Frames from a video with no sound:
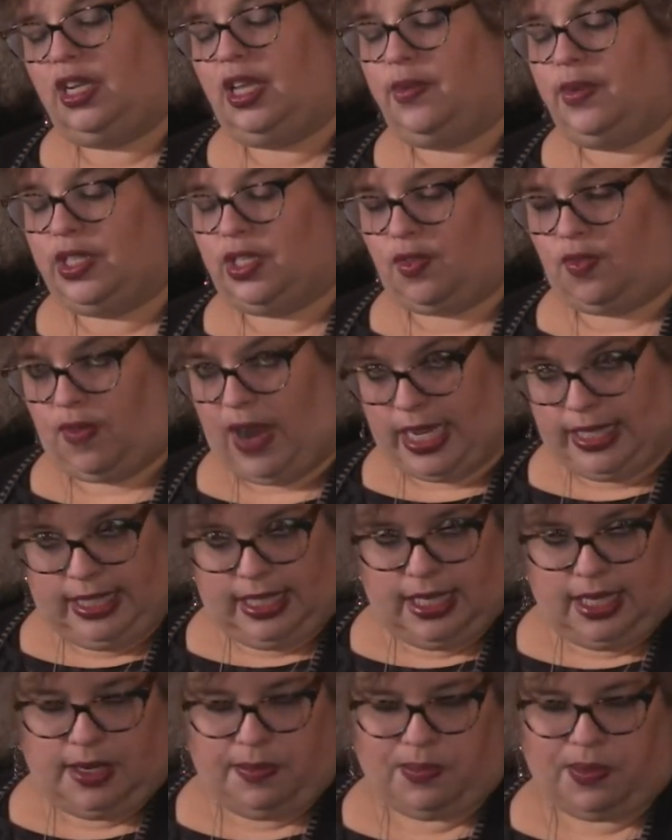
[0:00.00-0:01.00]
he was
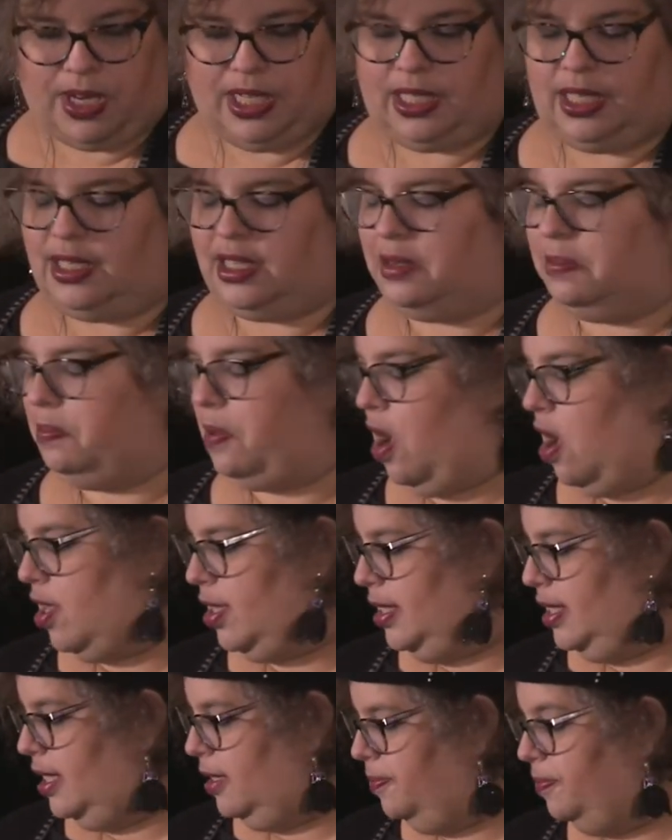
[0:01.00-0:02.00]
arrested, imprisoned in
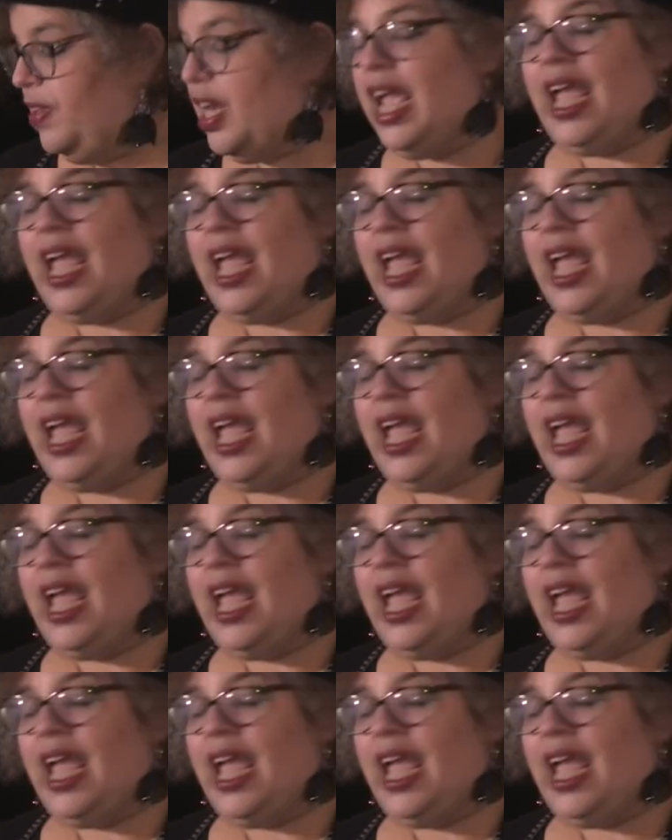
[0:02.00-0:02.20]
Boston,